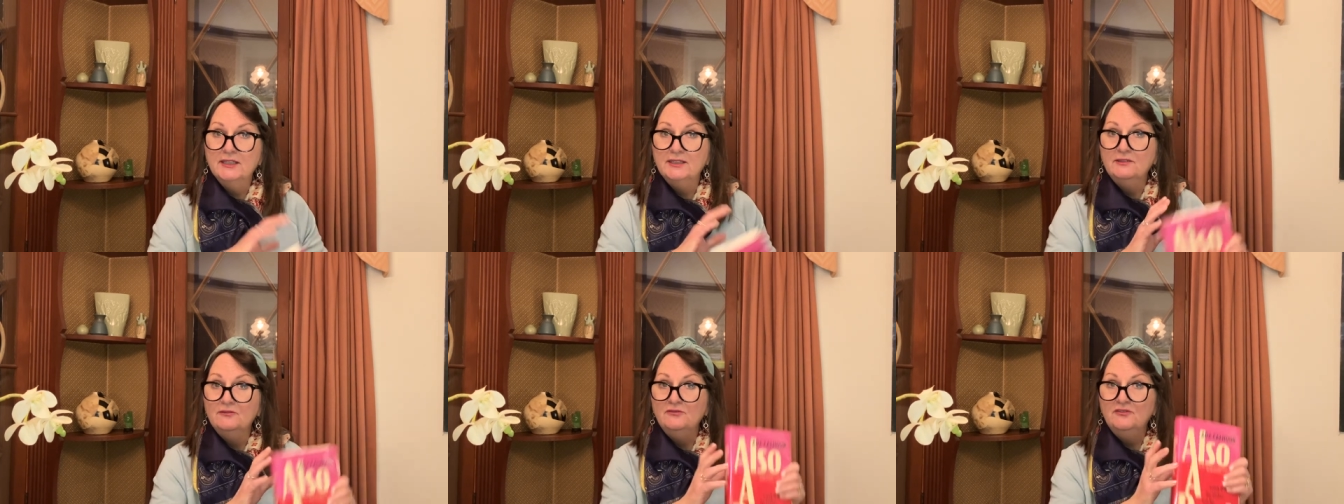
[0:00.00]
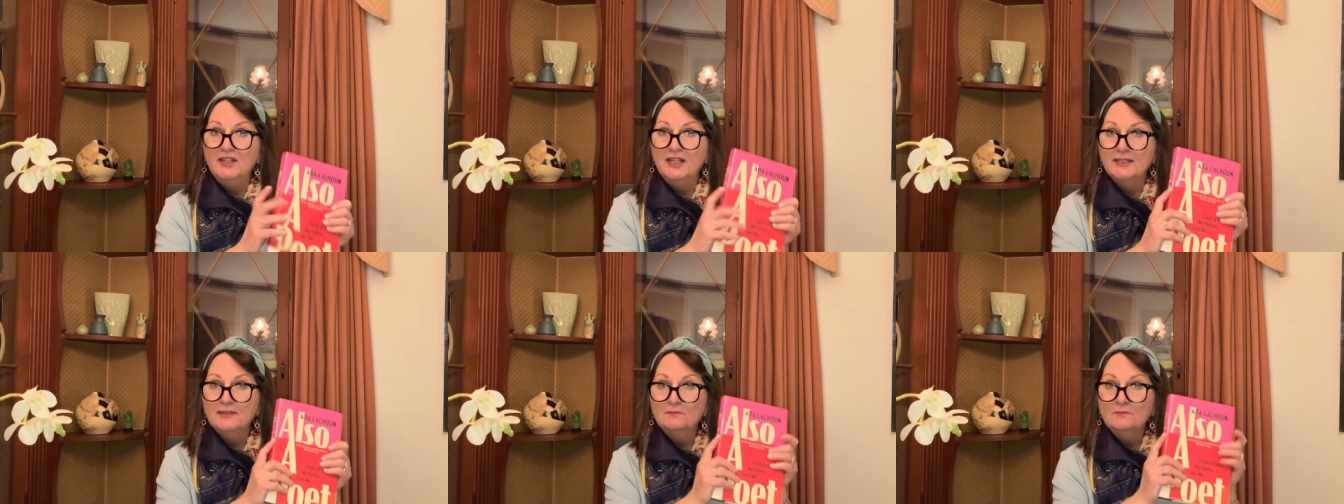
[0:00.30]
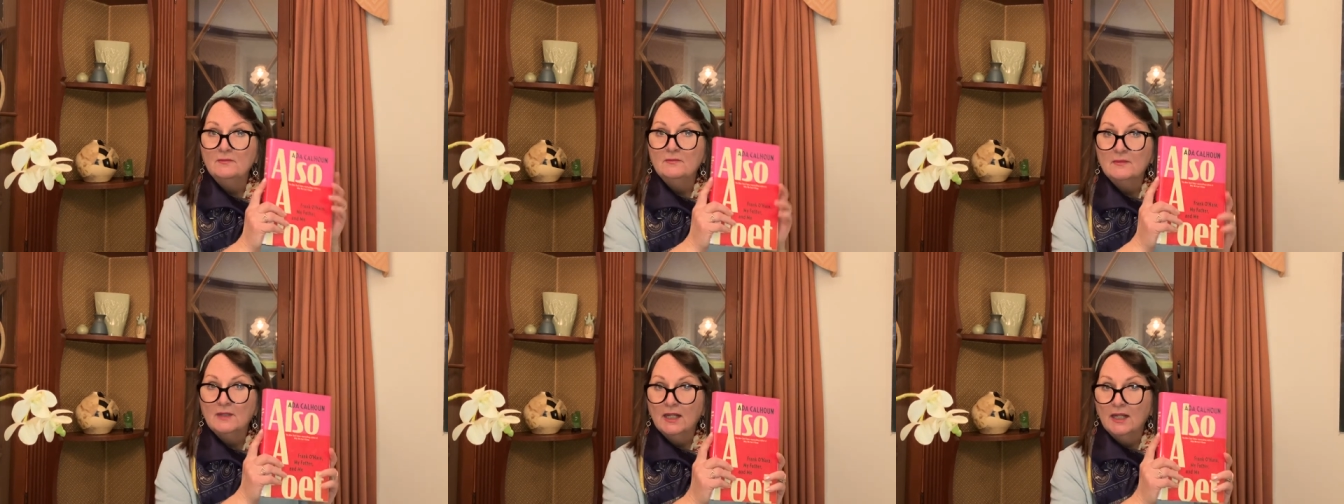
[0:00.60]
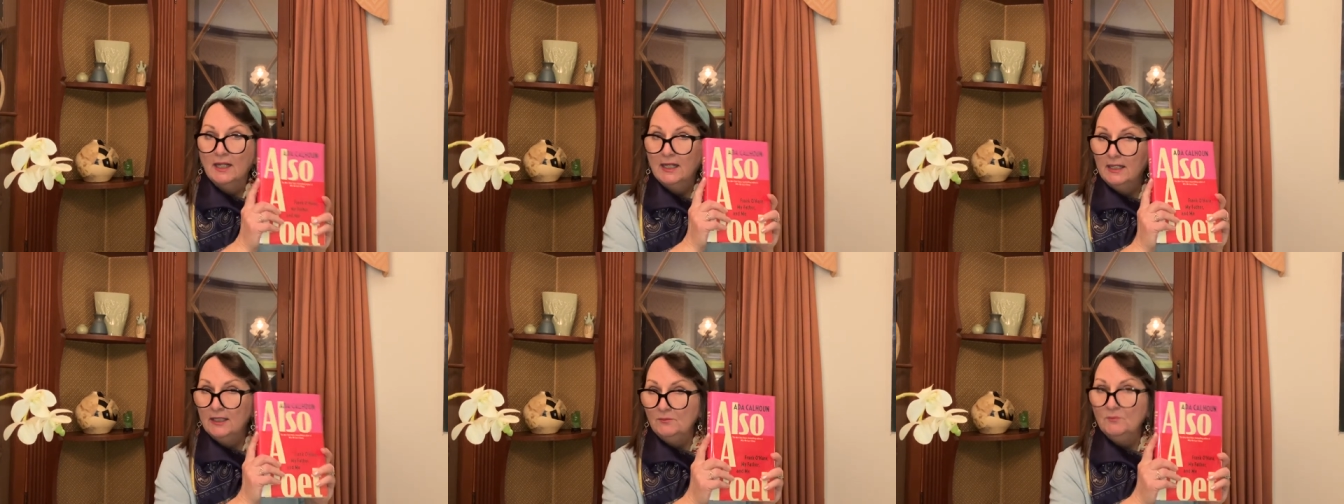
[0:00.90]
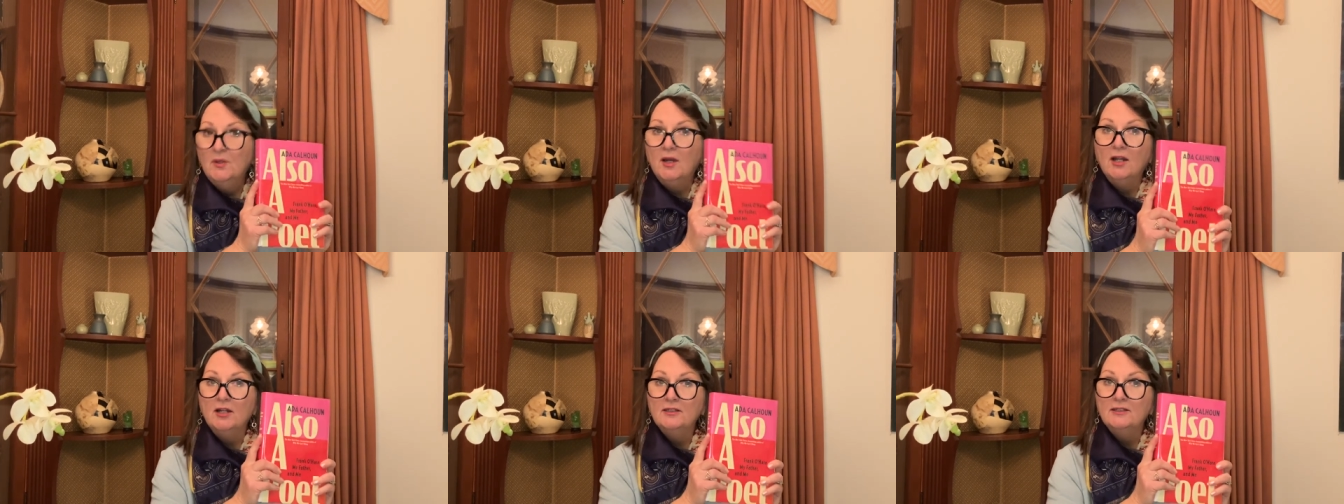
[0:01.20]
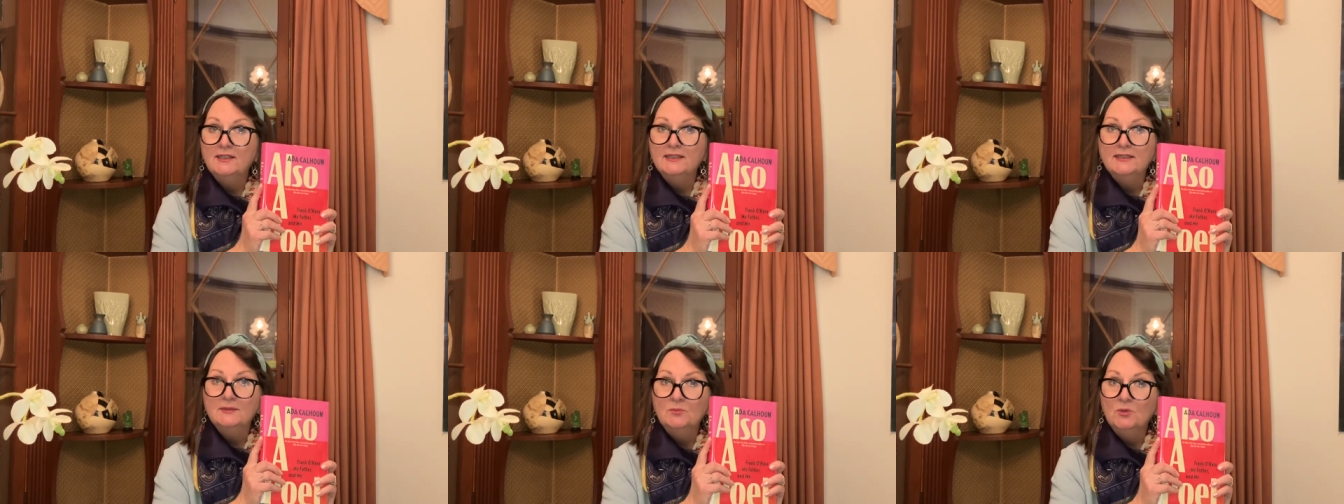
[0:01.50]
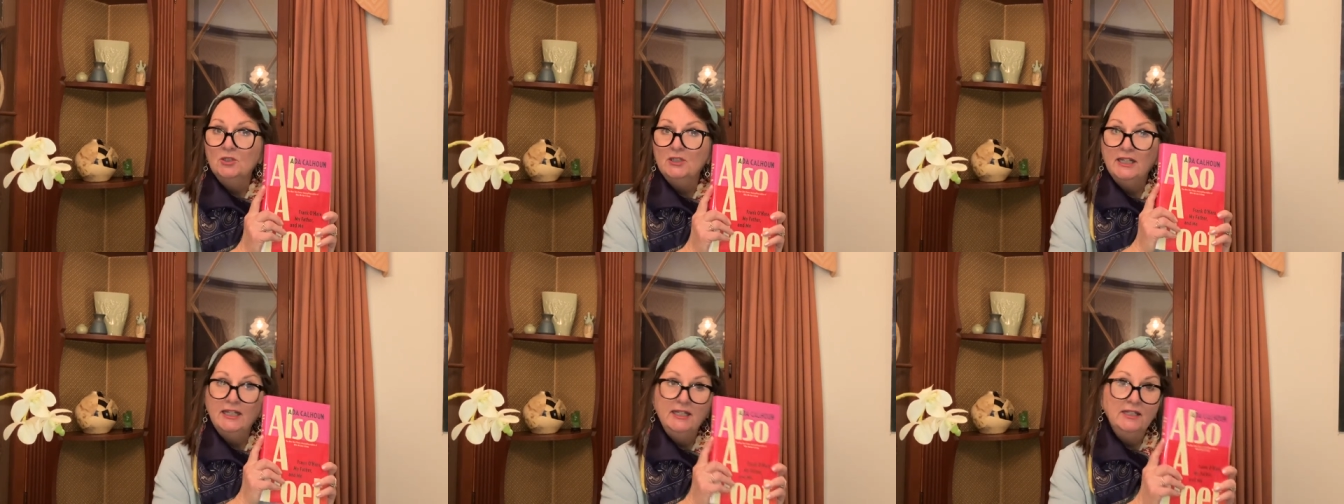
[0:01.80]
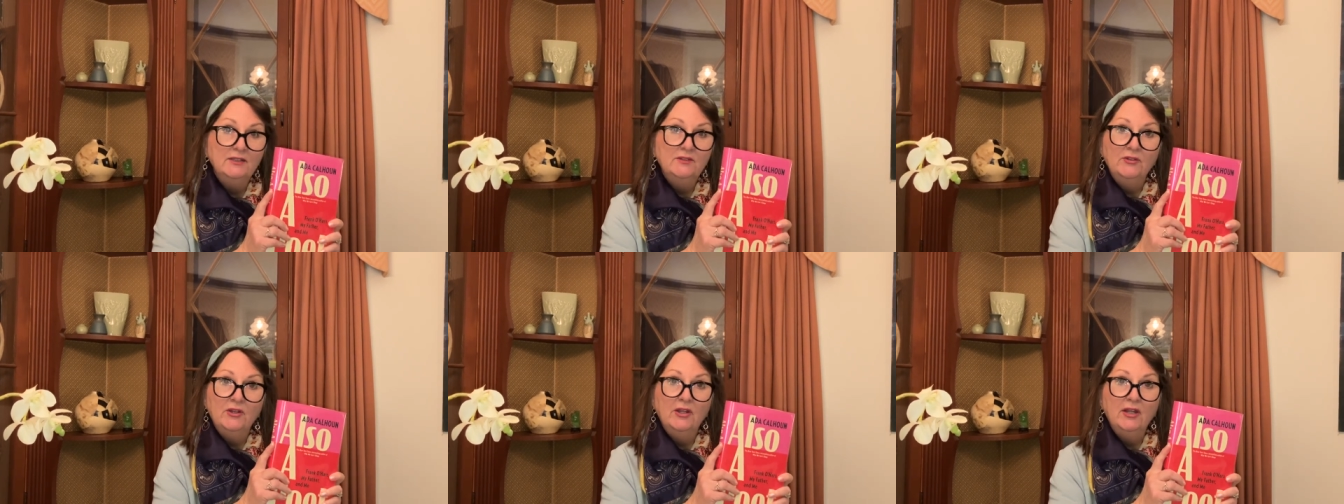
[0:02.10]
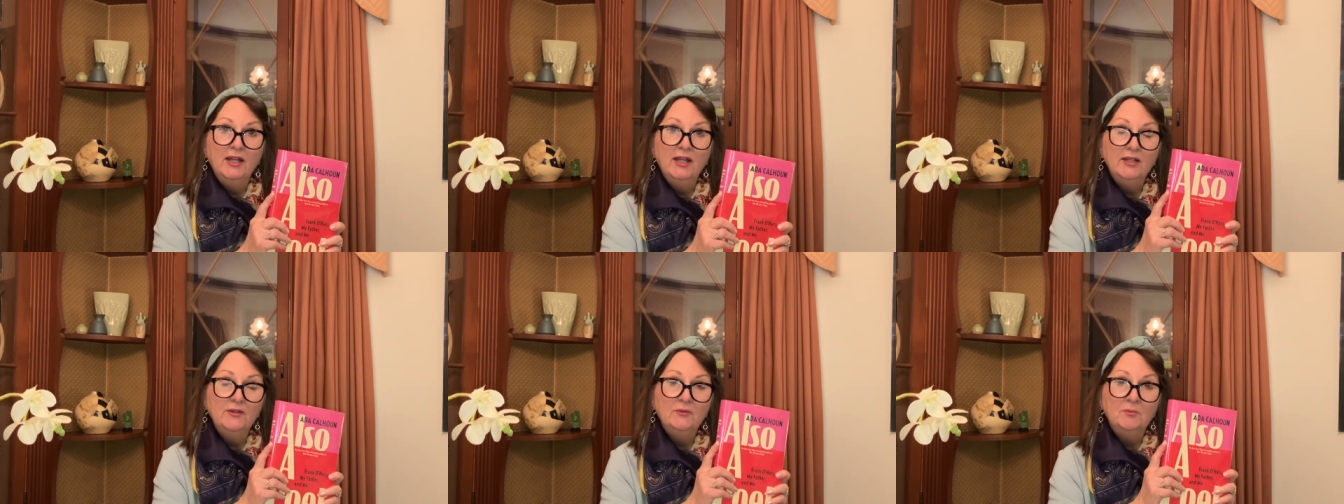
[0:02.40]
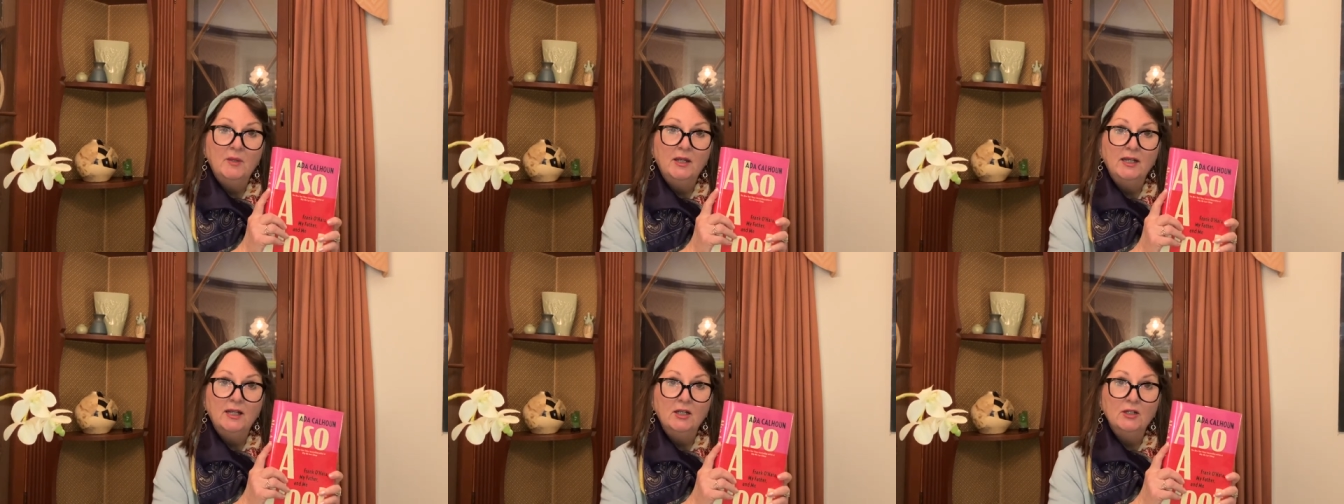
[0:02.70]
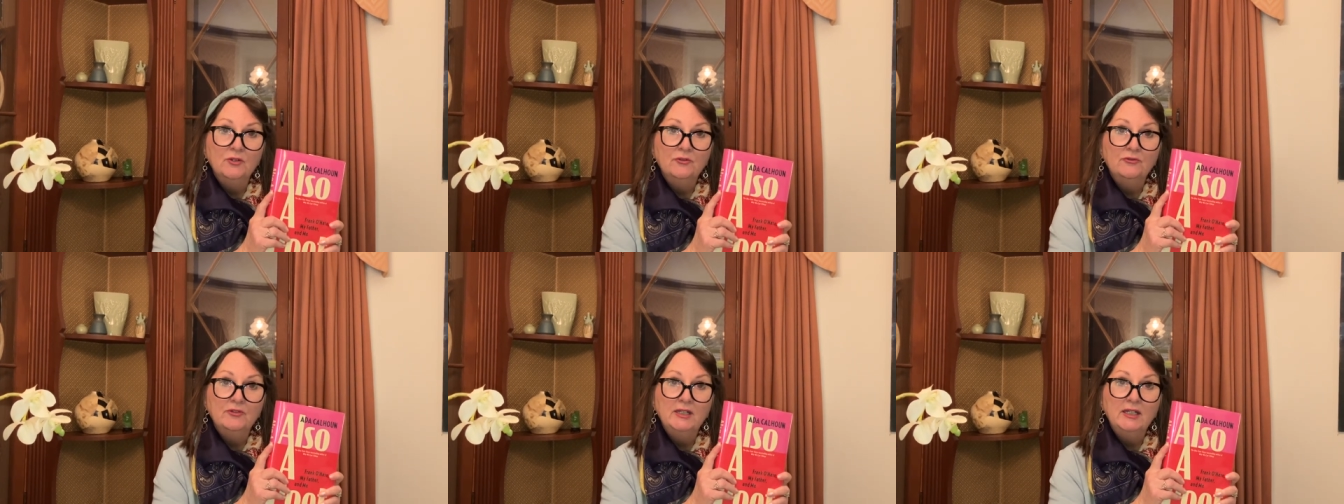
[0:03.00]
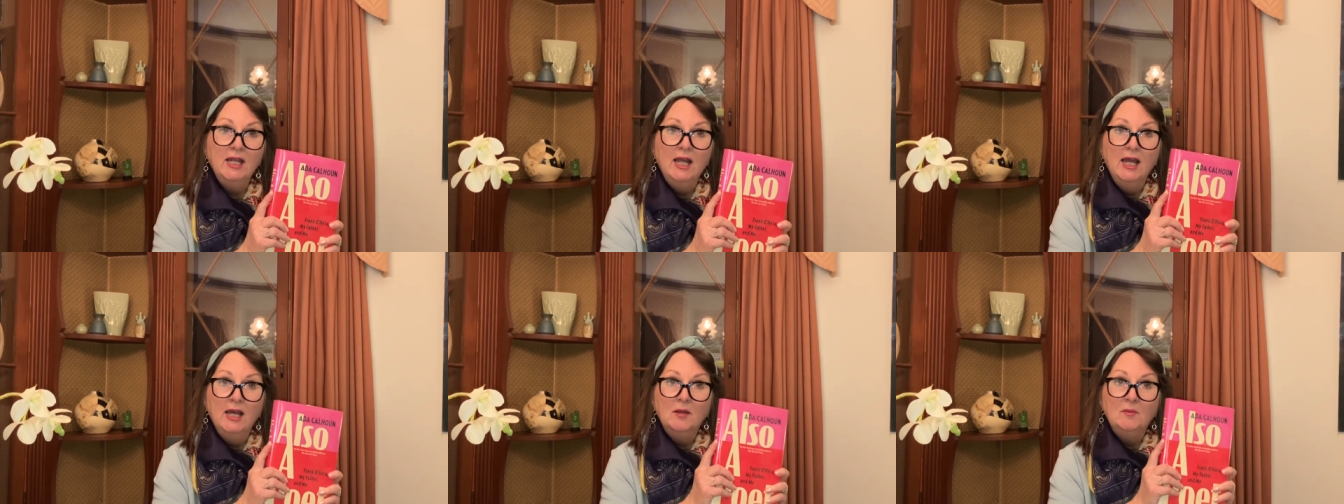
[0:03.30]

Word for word: And in fact, in part, this book is his biography,